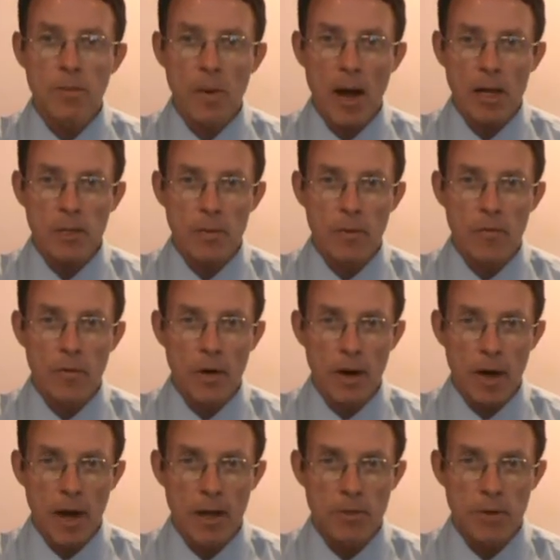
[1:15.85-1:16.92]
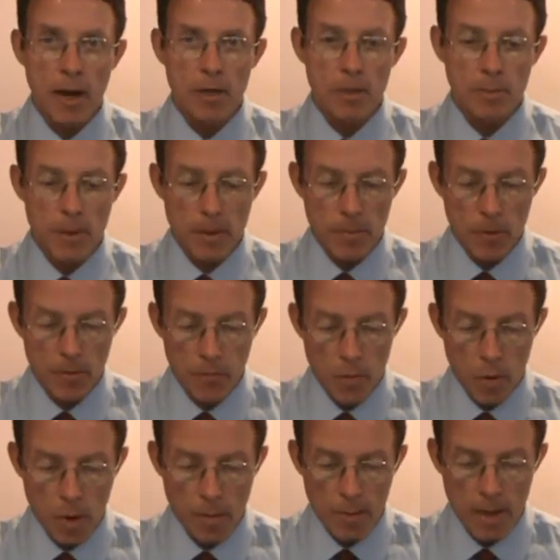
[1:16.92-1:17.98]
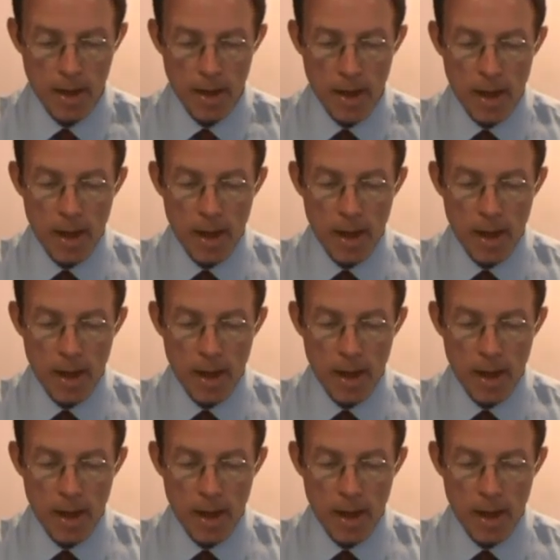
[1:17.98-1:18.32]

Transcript: impossible for a contract to be performed,